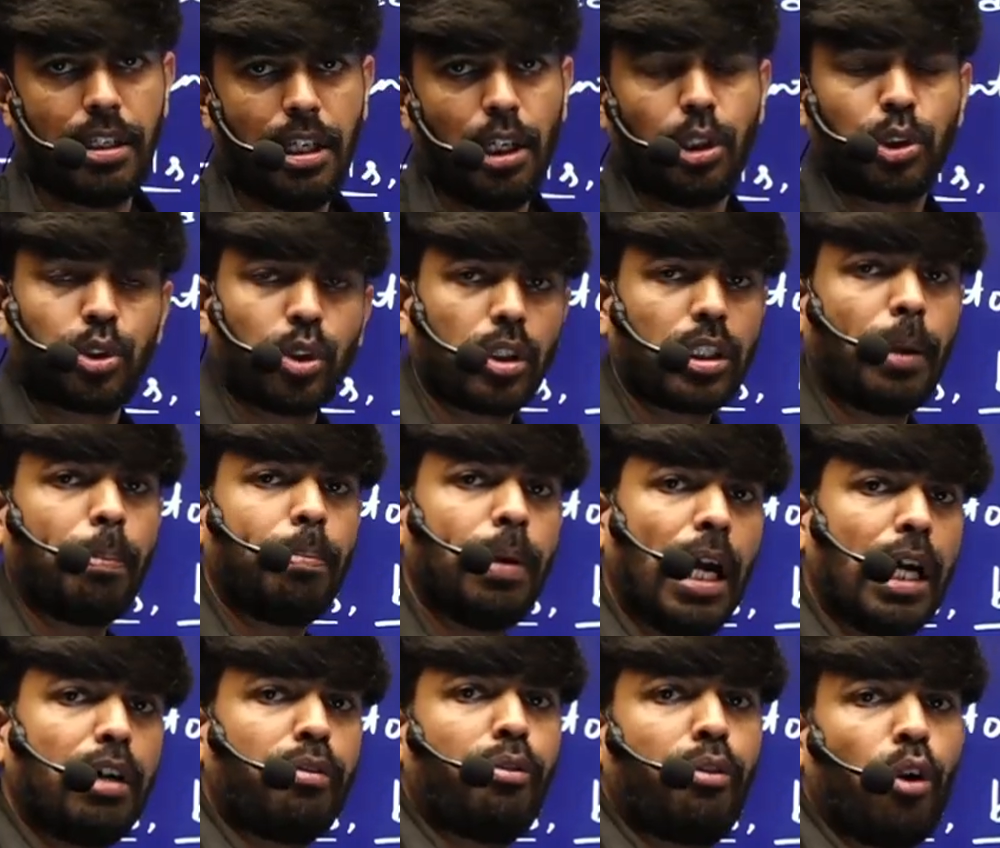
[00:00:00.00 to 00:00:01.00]
So the blood
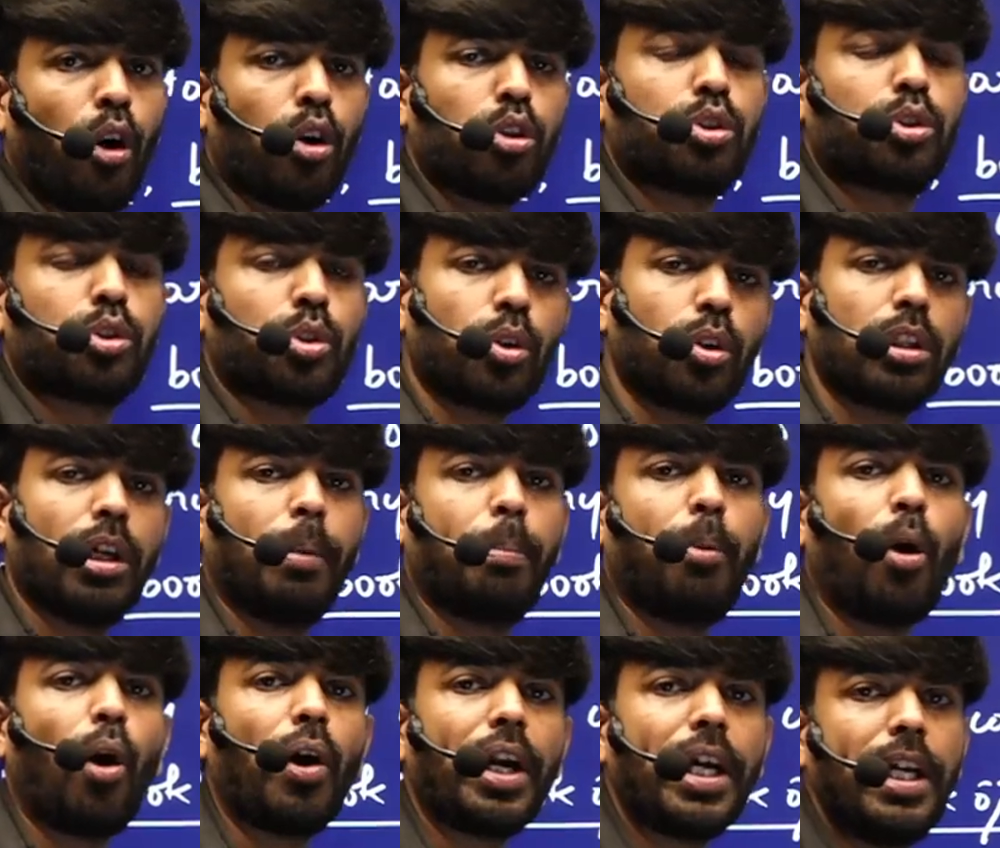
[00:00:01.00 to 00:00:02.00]
flows through the
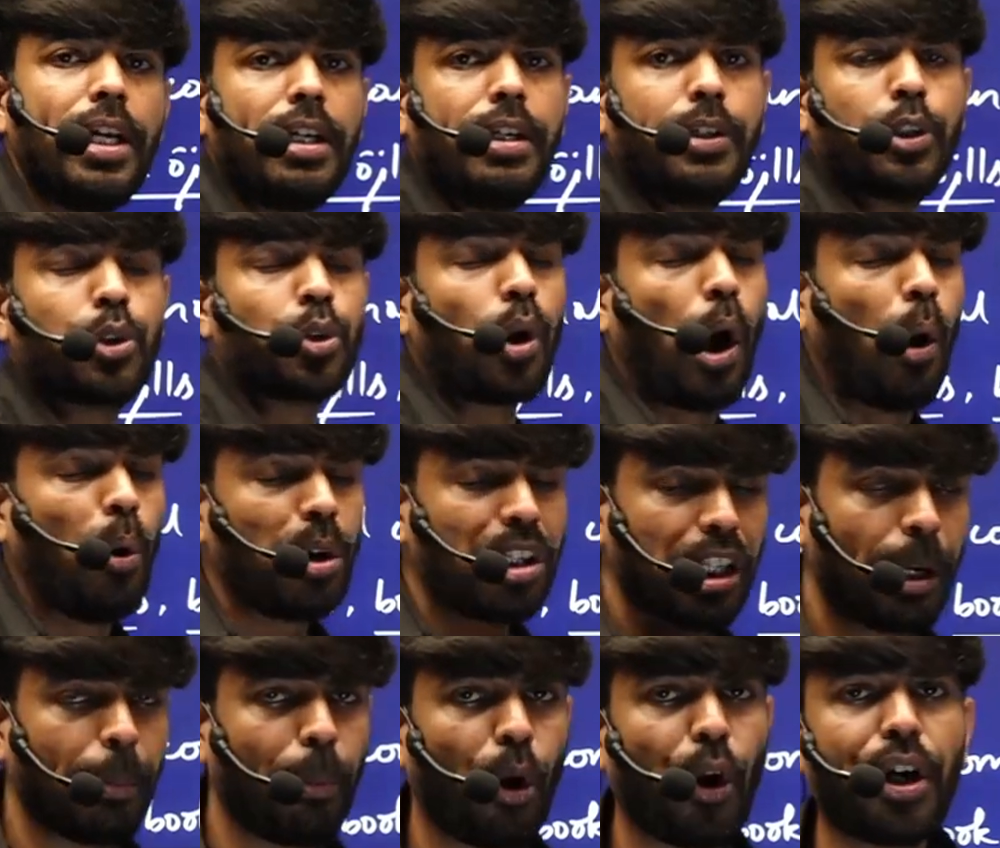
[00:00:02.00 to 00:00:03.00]
body, throughout the
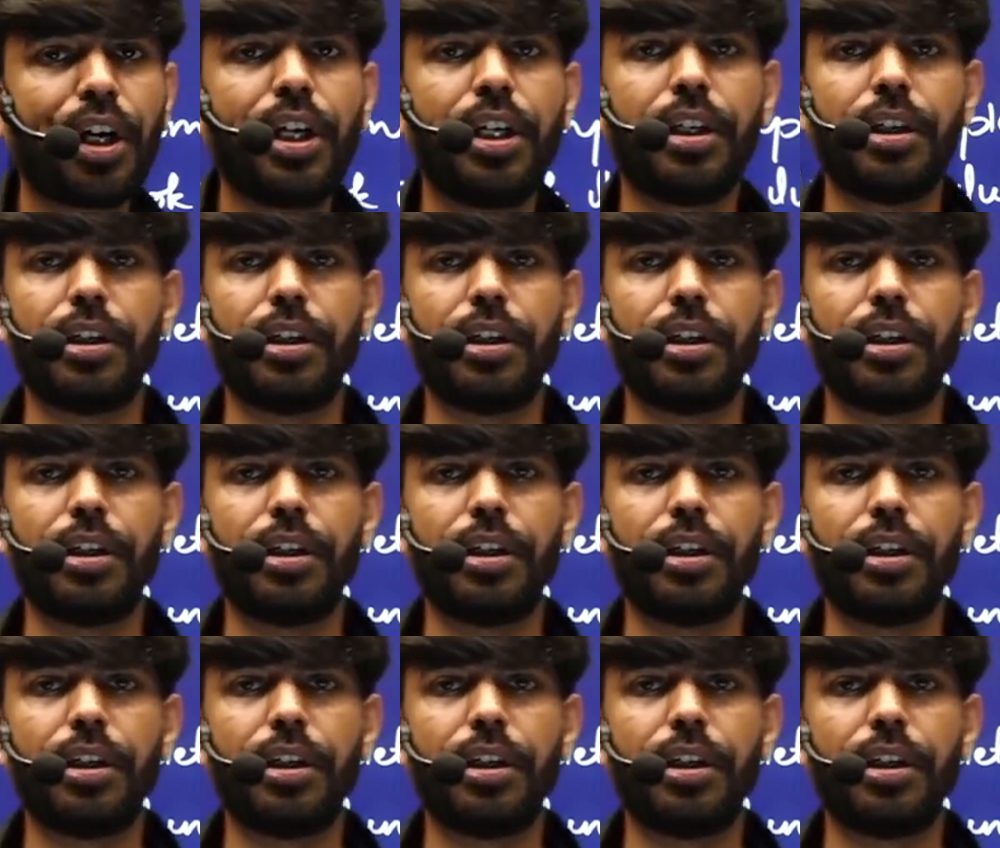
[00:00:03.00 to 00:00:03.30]
body,